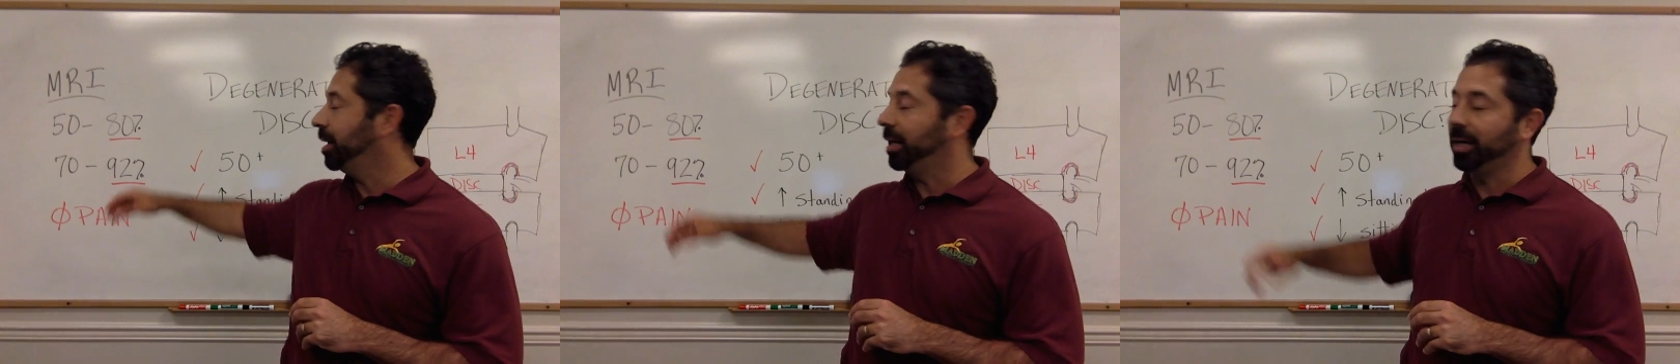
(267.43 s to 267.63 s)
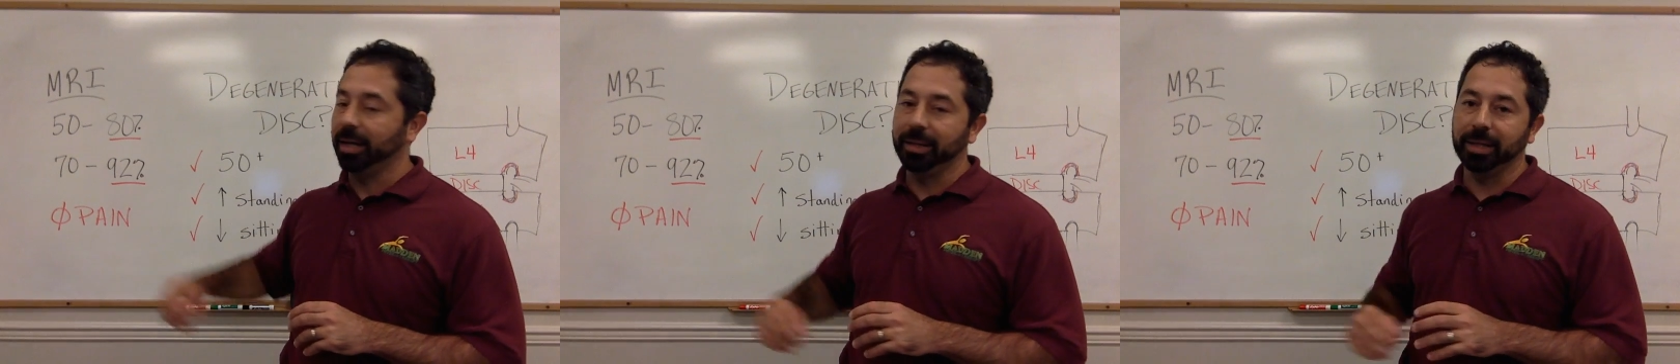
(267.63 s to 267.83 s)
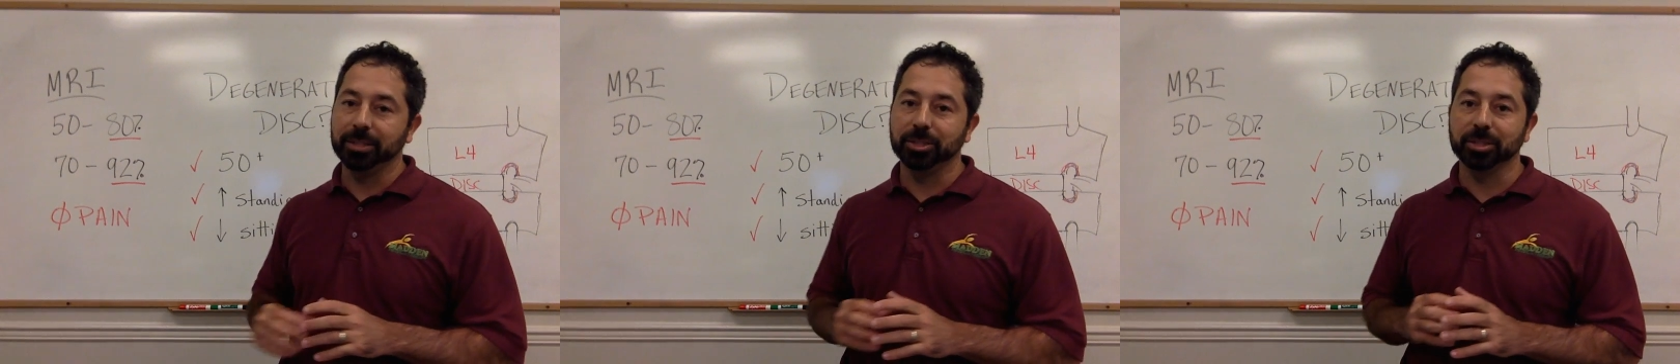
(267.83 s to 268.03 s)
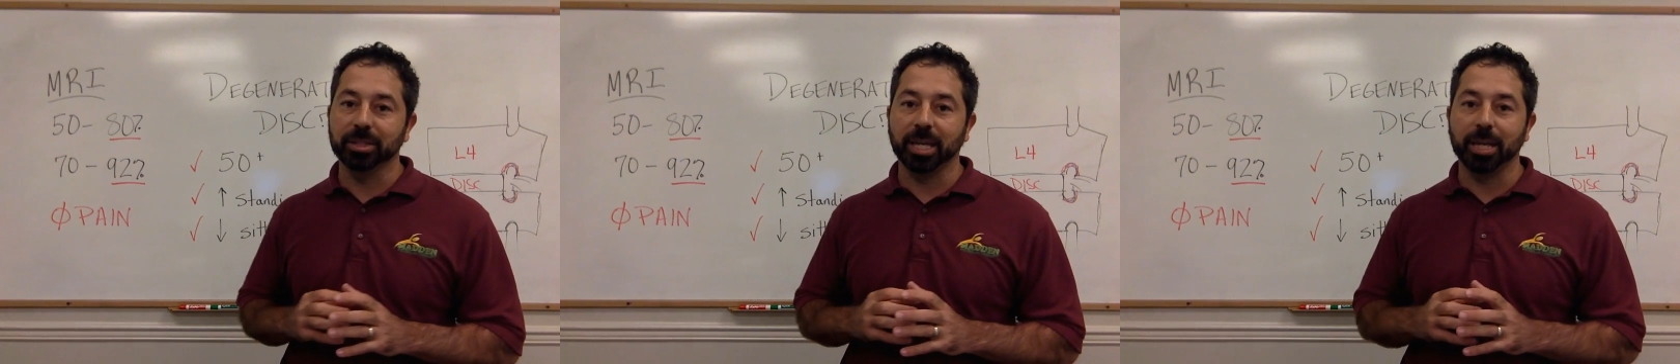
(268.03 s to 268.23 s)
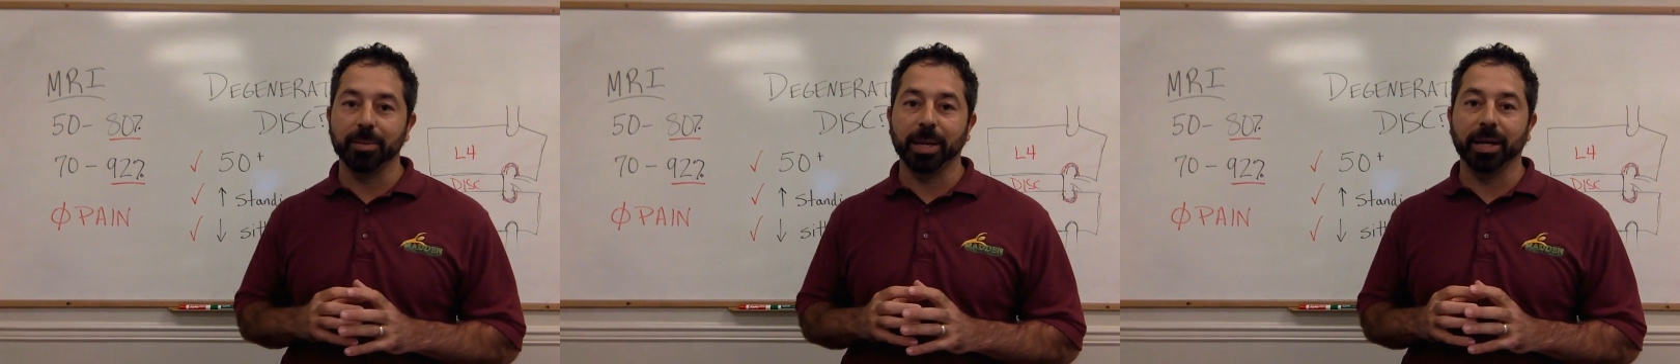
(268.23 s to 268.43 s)
that just
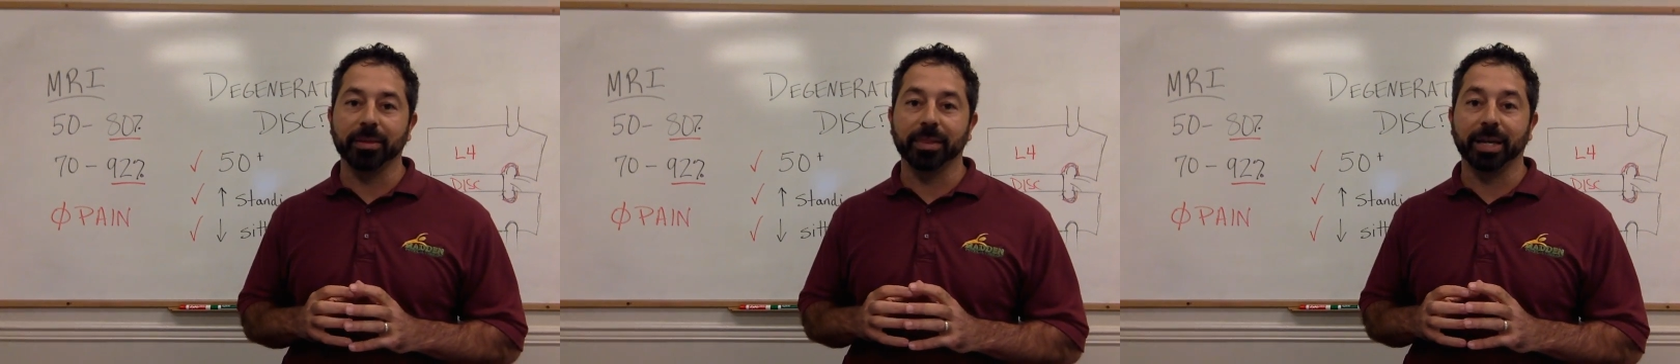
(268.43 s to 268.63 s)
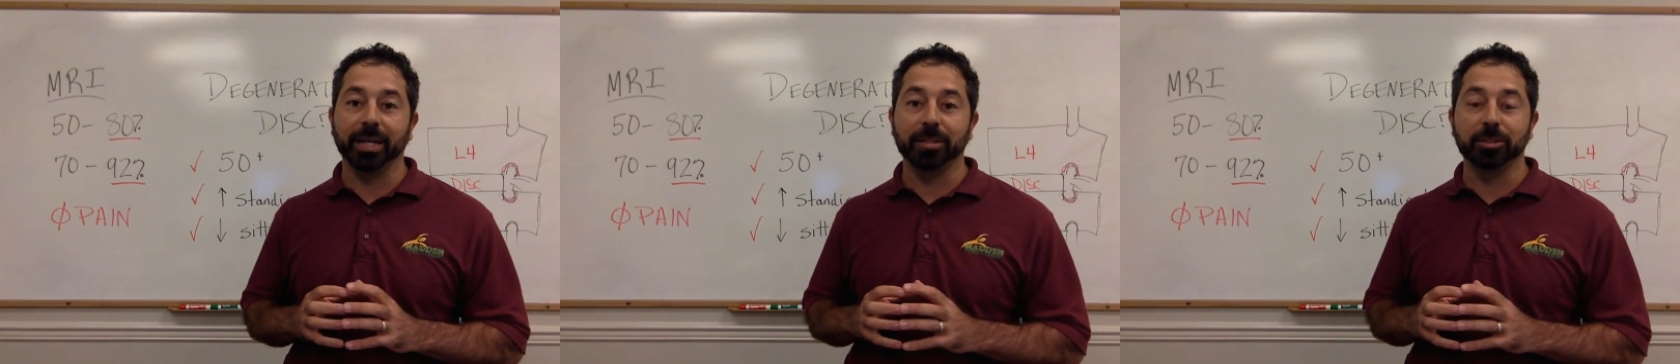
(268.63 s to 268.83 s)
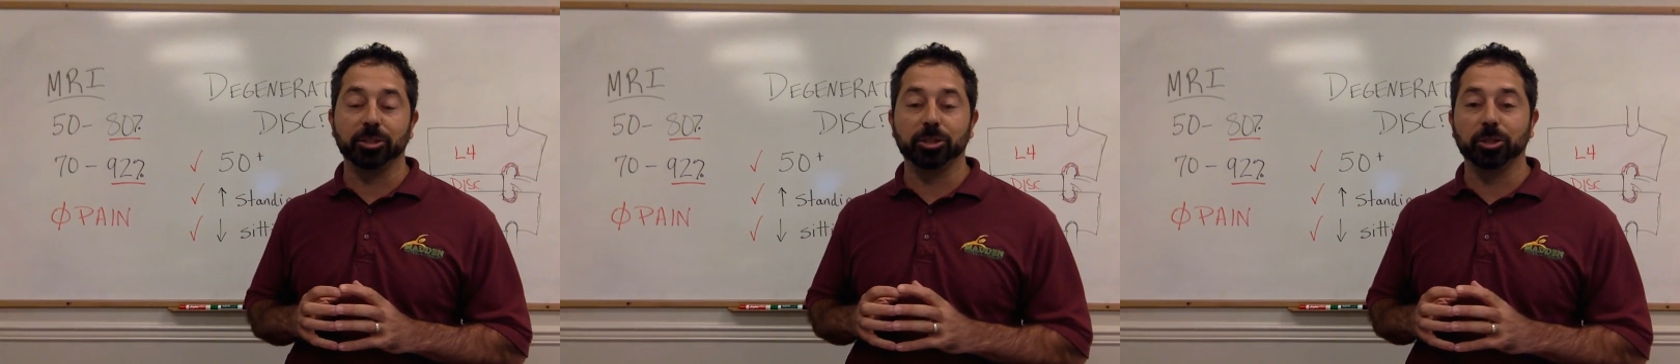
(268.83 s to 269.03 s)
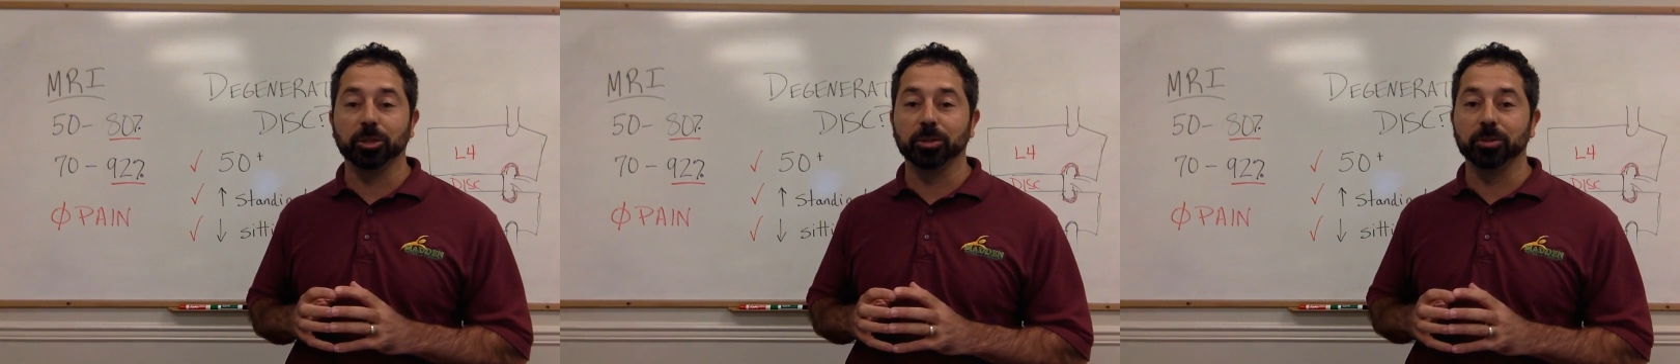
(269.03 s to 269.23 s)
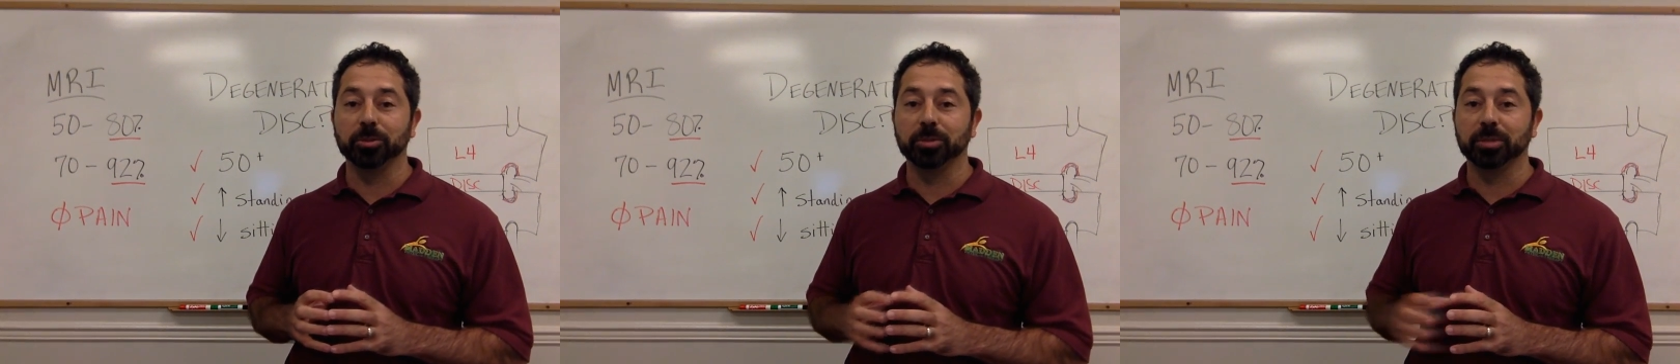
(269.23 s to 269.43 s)
came out that
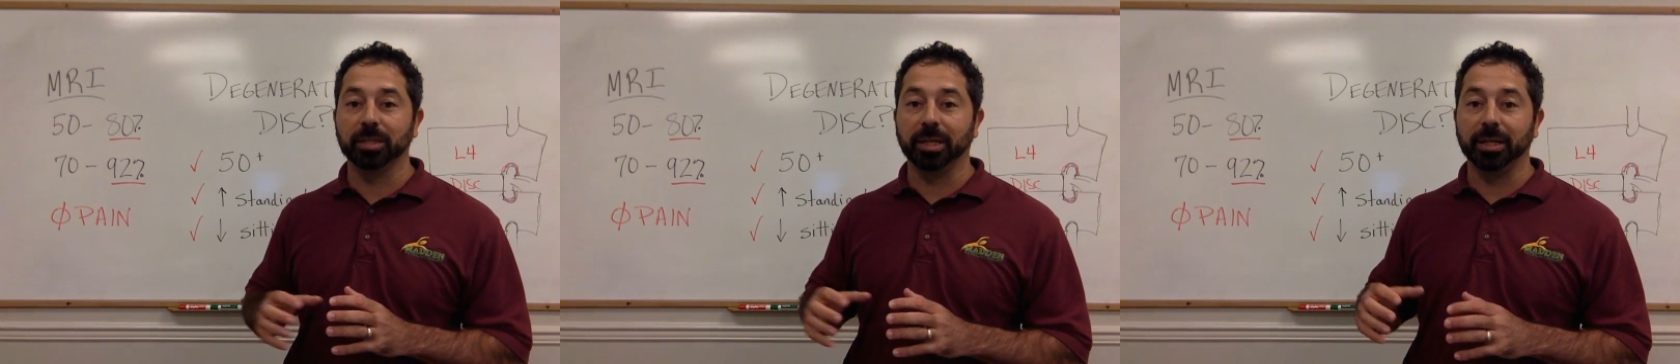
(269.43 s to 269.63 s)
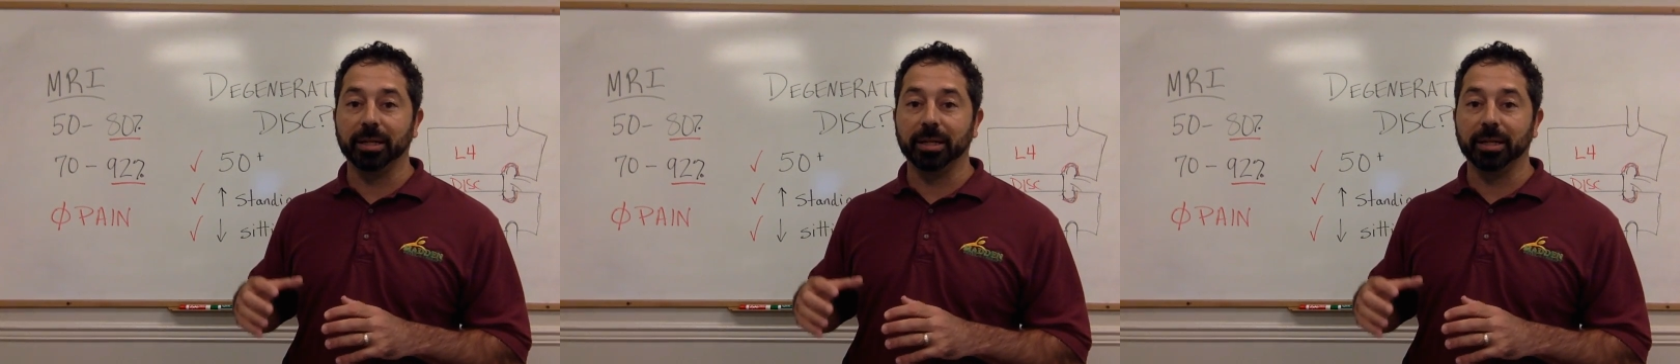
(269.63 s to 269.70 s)
shows